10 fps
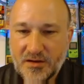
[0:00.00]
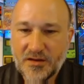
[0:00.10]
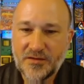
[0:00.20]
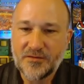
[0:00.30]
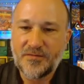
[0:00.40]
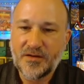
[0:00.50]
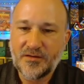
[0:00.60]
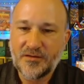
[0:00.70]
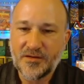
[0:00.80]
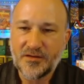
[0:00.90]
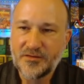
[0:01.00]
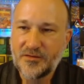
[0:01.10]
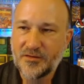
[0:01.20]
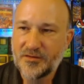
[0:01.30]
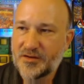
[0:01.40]
And then the final thing I'll do
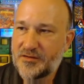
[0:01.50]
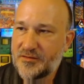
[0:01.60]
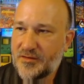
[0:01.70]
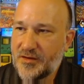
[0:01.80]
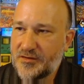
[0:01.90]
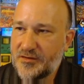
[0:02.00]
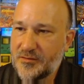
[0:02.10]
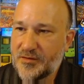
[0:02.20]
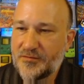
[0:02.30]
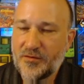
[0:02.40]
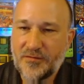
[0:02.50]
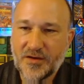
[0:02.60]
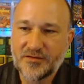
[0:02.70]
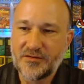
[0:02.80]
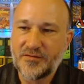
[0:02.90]
here is I do like to, in full
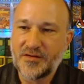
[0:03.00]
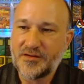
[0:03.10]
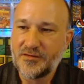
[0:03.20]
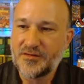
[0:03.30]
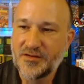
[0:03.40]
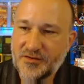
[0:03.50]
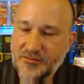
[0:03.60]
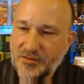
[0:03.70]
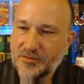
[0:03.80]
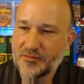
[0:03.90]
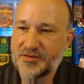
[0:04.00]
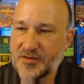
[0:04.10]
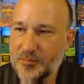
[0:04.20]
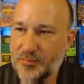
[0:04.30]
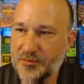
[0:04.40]
faction events, use these
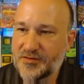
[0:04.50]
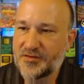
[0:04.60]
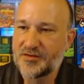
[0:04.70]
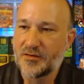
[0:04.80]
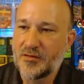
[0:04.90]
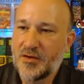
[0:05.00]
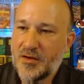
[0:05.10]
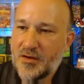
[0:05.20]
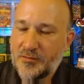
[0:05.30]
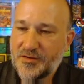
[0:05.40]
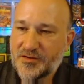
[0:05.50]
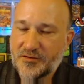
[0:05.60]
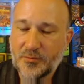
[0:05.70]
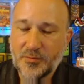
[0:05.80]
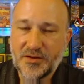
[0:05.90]
3-star boosts. So we
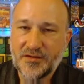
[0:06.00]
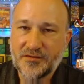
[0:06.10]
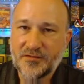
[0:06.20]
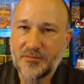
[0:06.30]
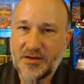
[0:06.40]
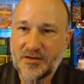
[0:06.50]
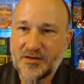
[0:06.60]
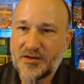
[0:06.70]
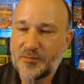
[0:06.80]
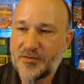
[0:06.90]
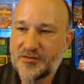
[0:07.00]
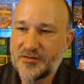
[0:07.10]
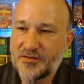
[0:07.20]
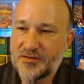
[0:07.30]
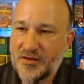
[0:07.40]
discussed where we get these from the cadet
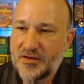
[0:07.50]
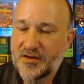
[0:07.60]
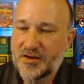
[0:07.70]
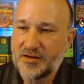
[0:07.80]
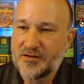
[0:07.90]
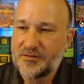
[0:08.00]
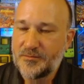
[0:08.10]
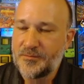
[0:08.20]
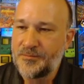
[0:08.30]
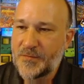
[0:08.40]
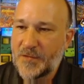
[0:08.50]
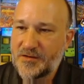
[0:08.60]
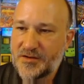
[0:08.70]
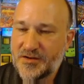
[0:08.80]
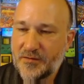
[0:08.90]
missions. Again, good
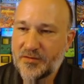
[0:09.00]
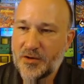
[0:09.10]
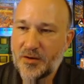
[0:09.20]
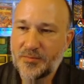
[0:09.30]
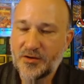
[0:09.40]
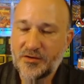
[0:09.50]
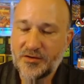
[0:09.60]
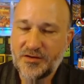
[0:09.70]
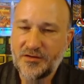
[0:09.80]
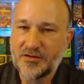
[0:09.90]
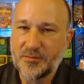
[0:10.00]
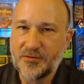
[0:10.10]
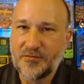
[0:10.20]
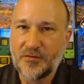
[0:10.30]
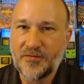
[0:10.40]
good to save them up. Good to use them in
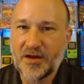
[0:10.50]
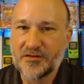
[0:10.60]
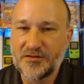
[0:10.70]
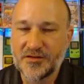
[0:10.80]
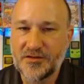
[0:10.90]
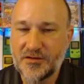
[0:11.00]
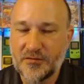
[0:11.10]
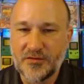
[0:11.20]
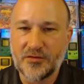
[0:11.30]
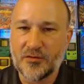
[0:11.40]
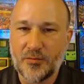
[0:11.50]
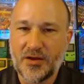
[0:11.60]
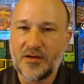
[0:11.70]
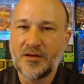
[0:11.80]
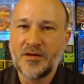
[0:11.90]
full factions because you have no other
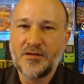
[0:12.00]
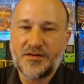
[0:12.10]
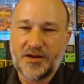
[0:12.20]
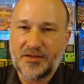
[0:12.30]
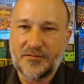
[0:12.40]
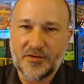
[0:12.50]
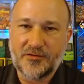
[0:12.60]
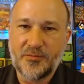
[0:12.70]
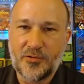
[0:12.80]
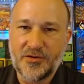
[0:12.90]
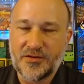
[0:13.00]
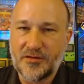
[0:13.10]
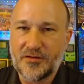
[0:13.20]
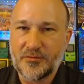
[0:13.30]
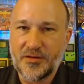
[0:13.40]
way to get the victory points
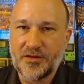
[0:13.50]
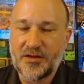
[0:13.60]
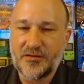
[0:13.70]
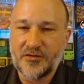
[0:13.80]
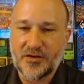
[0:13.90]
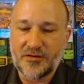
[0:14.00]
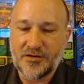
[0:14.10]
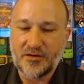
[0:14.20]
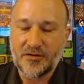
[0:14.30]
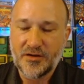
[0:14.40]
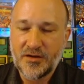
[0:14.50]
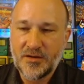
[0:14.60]
other than really hitting the shuttles hard.